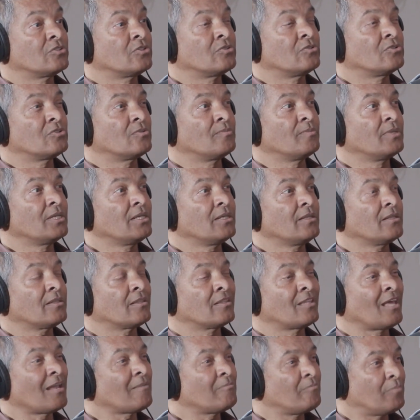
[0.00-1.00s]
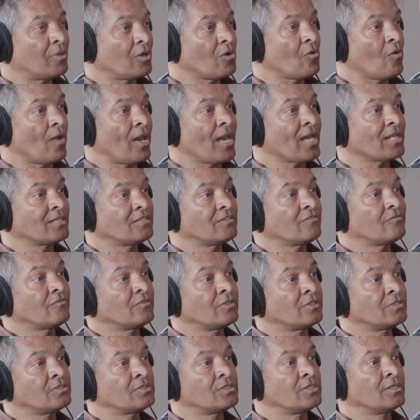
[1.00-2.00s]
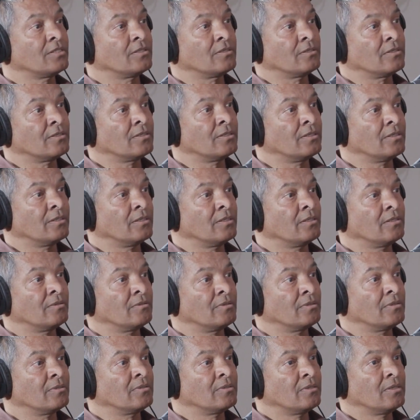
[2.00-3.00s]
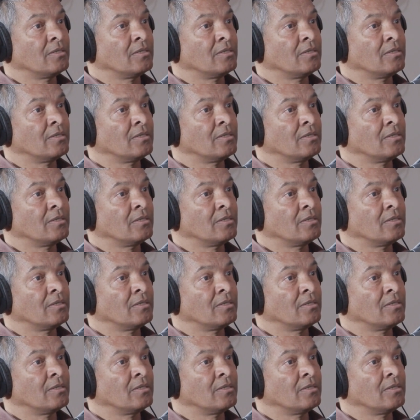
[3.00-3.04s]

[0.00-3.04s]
So to me, that proactiveness in